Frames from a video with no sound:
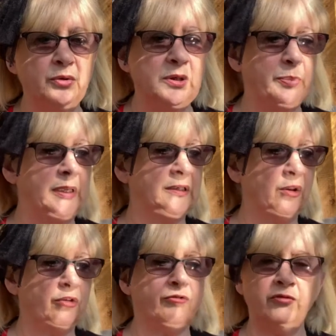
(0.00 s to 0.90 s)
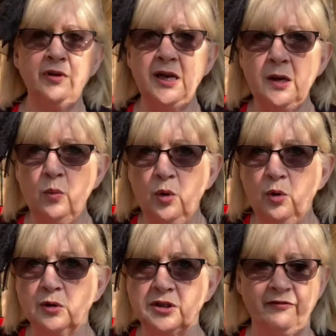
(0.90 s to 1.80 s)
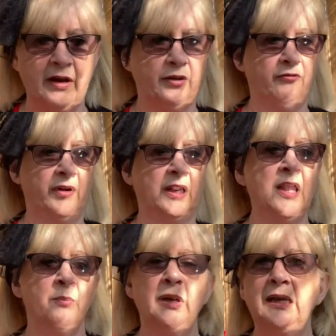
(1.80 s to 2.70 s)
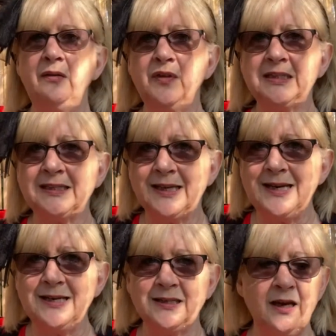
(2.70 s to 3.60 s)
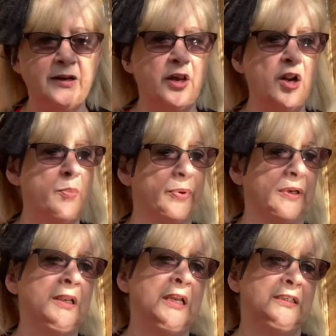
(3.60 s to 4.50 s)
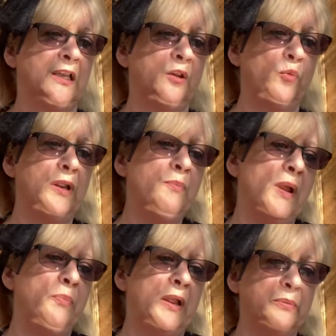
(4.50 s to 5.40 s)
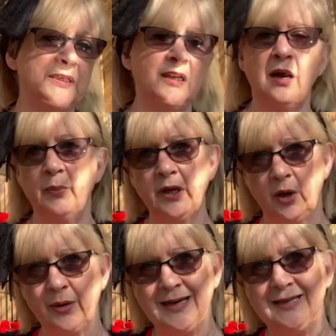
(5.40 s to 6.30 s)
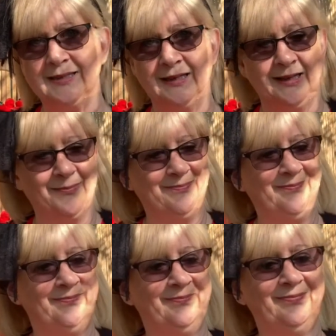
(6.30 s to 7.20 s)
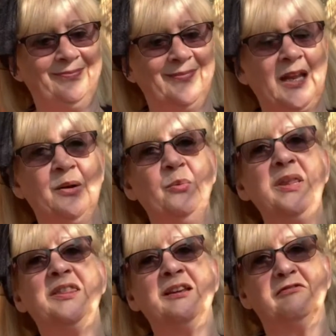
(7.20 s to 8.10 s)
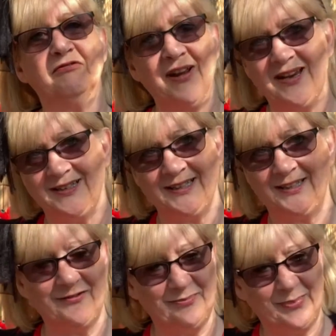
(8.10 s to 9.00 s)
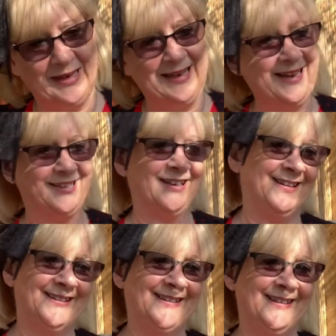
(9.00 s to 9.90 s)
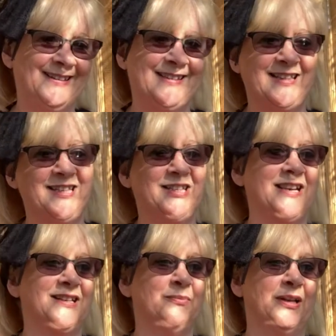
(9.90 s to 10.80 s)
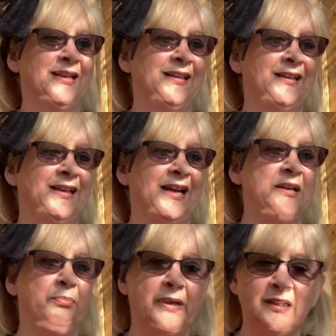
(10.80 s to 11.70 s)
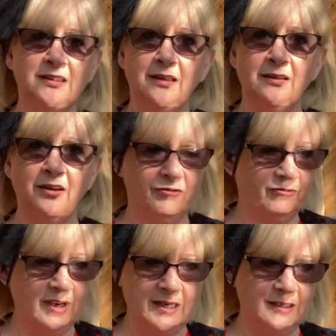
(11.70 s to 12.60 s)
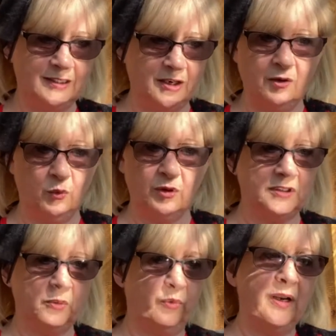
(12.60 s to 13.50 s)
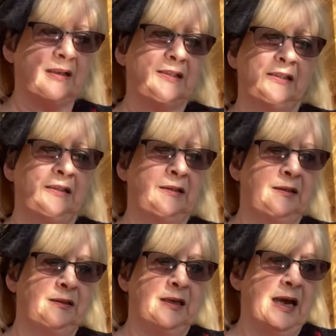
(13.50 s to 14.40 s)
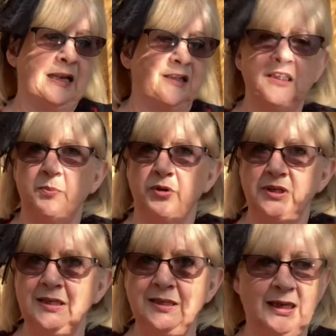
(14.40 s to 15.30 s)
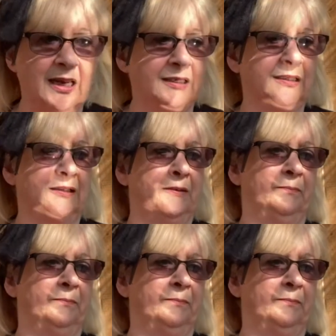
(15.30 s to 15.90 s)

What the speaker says: build 3 walls around the ring, but leave the seaside open so that we may be able to come and go easily." "With the greatest of pleasure," said the gentleman, and he built the 3 stone walls at once, at the spot indicated.